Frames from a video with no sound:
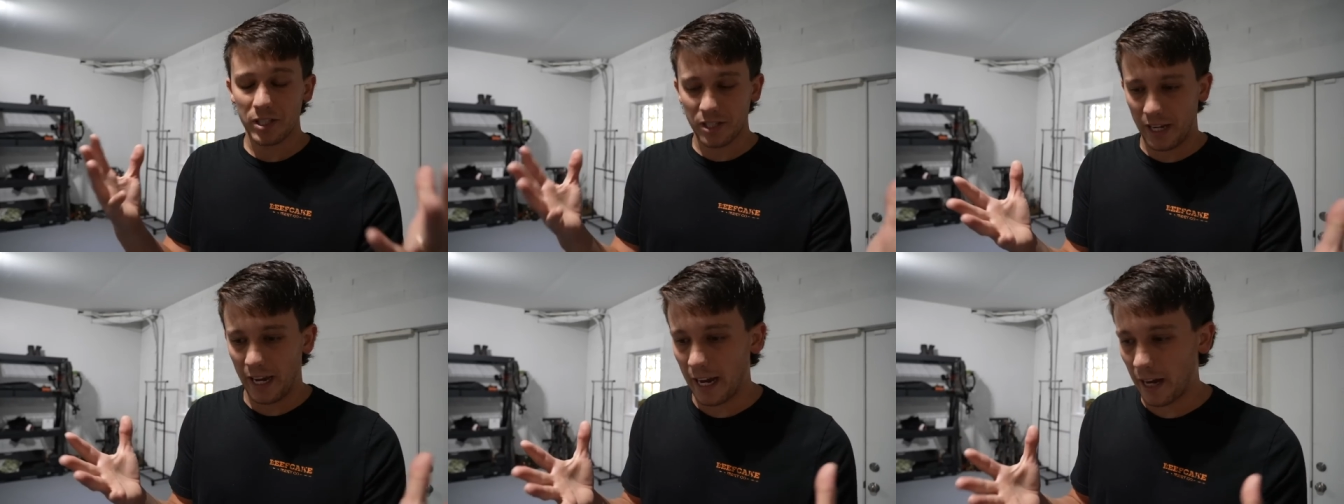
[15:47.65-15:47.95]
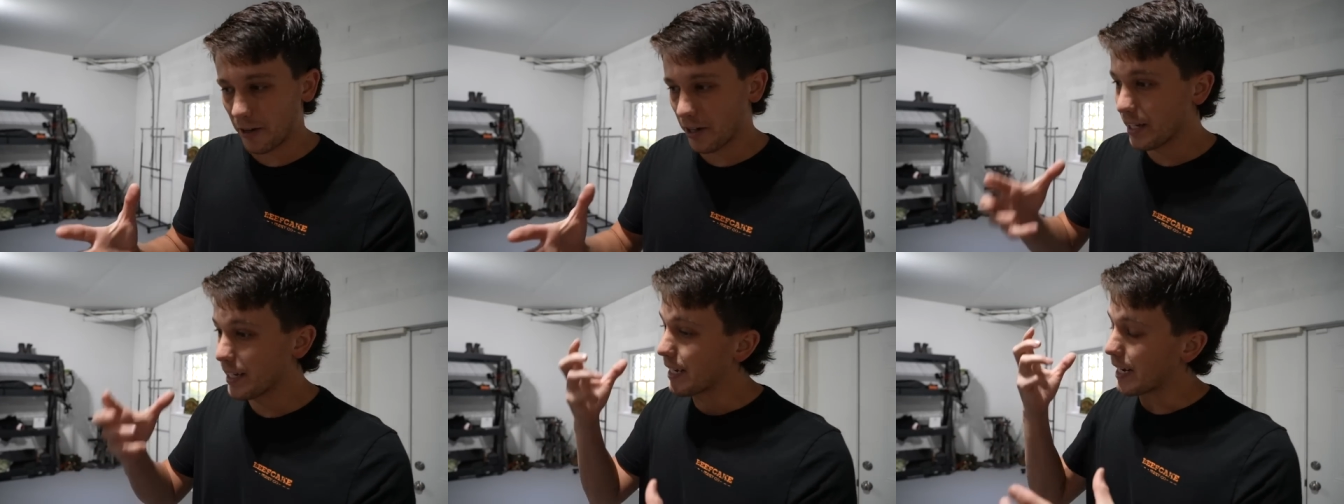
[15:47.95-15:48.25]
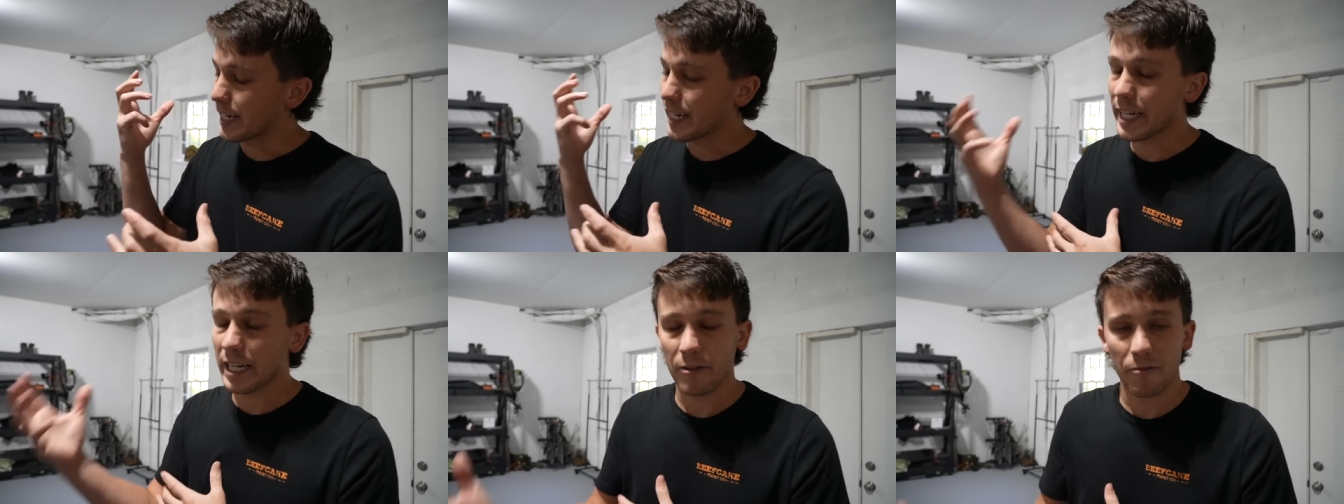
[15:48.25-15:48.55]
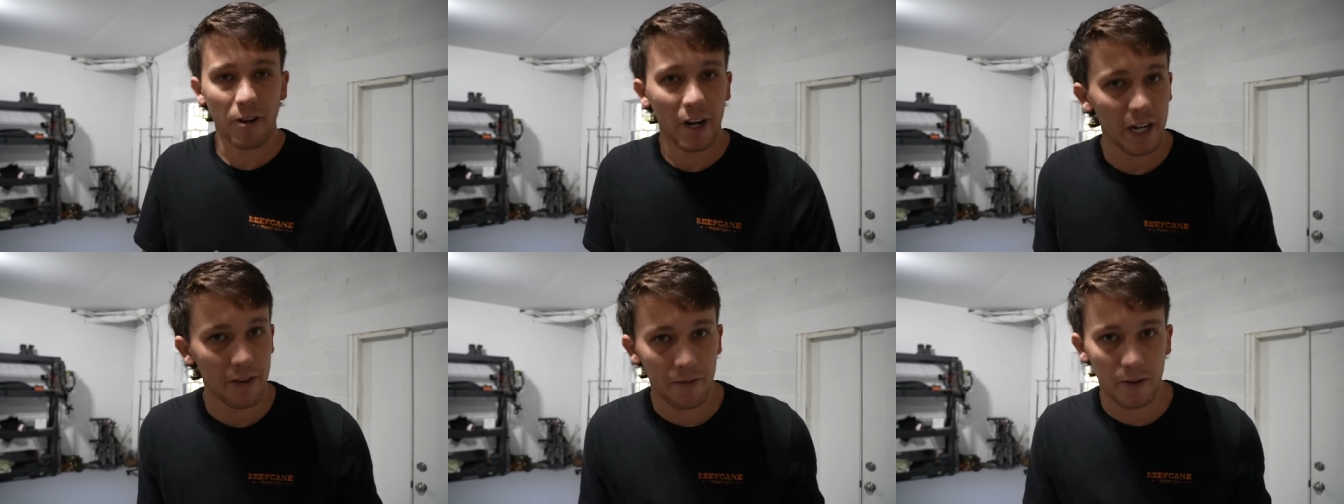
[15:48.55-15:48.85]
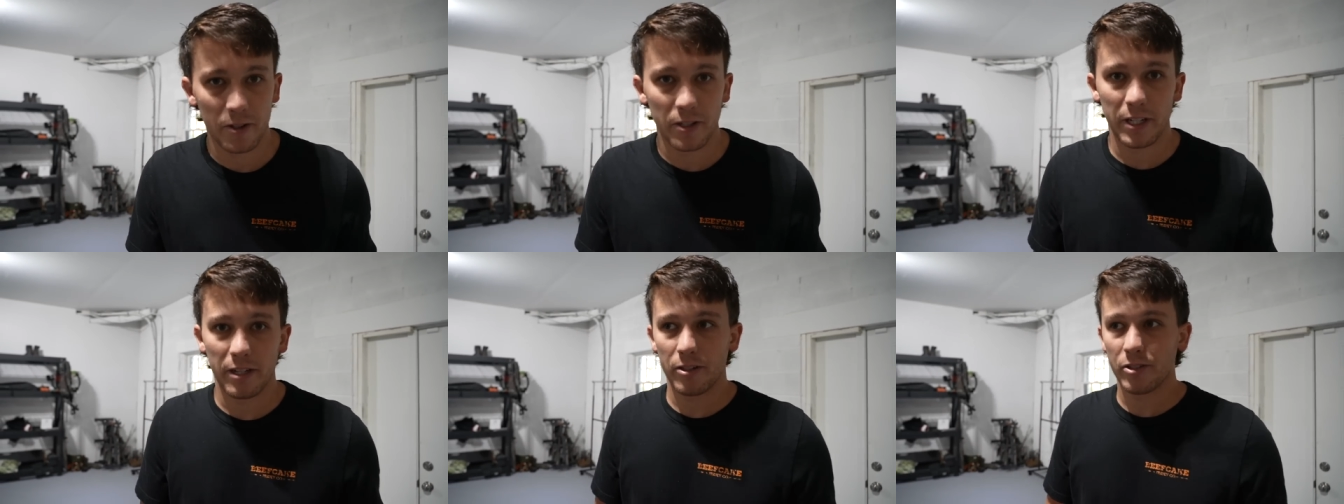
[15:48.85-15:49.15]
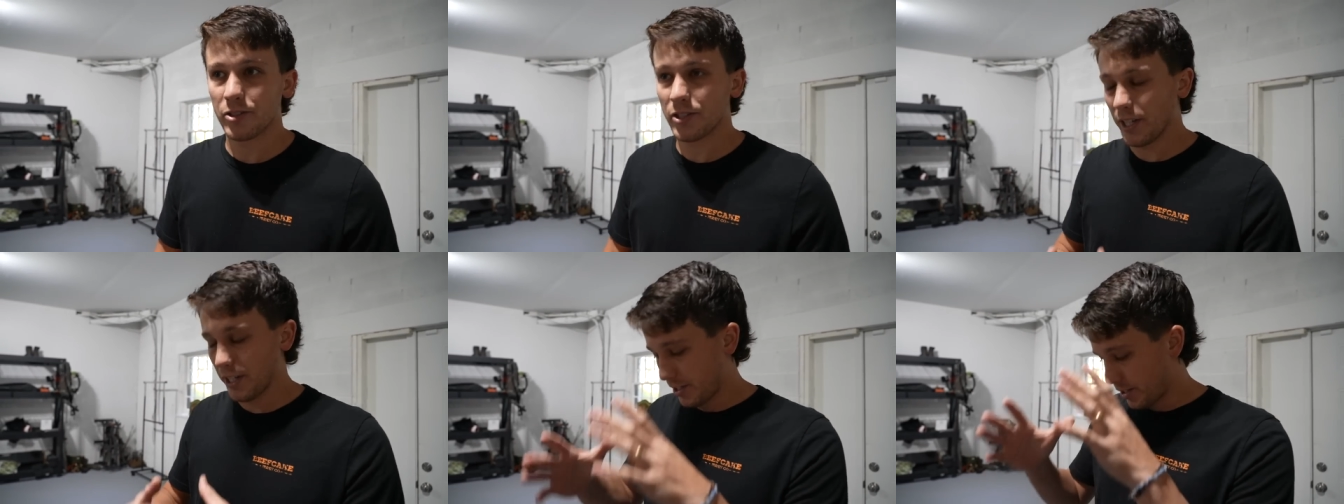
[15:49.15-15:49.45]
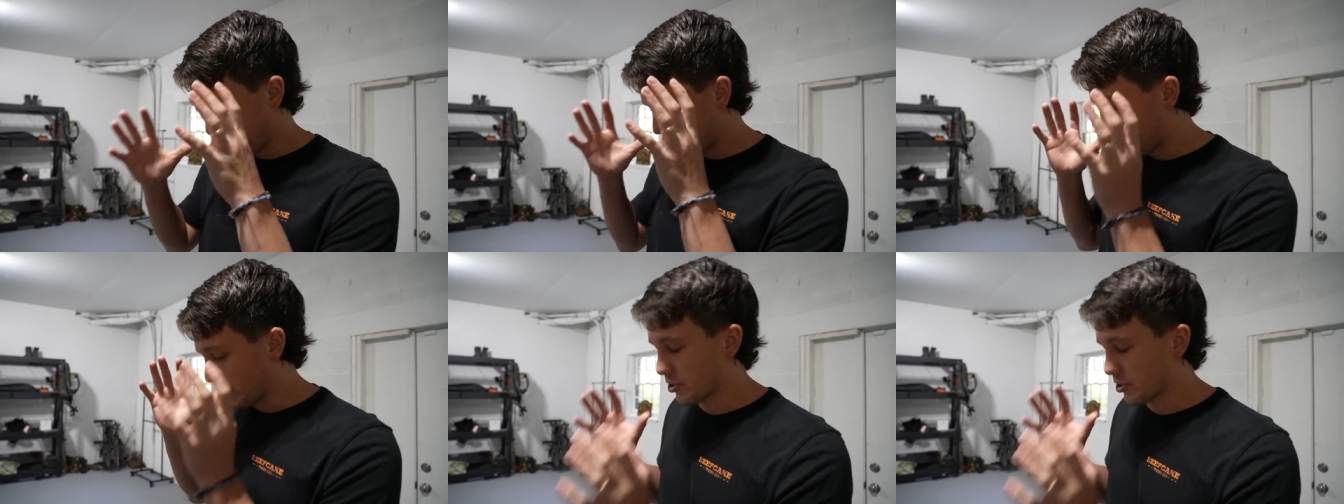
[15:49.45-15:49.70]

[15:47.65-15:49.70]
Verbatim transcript: scouting and getting ready for deer season,